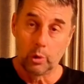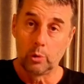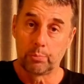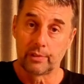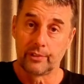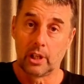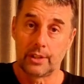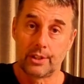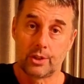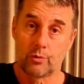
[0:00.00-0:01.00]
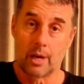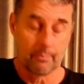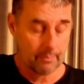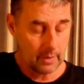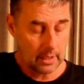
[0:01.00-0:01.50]
will provide this
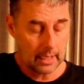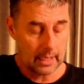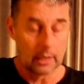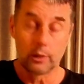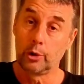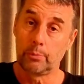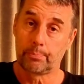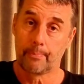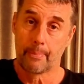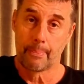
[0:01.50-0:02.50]
drum loop,